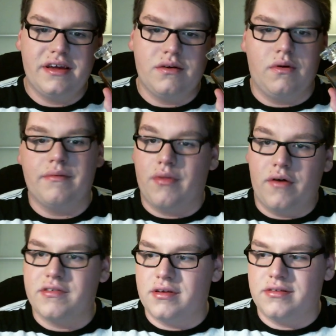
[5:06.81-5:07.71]
Well,
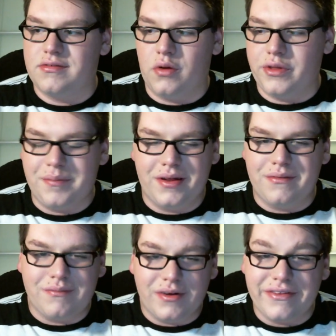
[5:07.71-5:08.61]
obviously it's only been
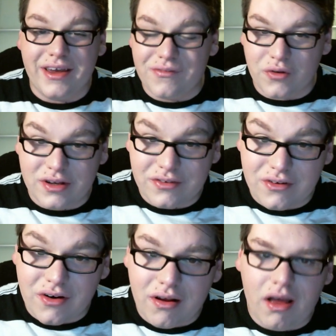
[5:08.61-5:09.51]
one day for
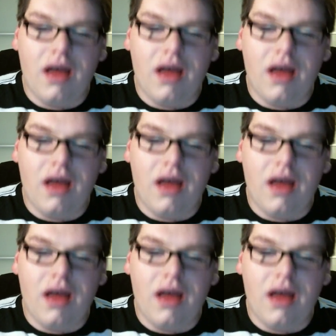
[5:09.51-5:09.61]
Easter.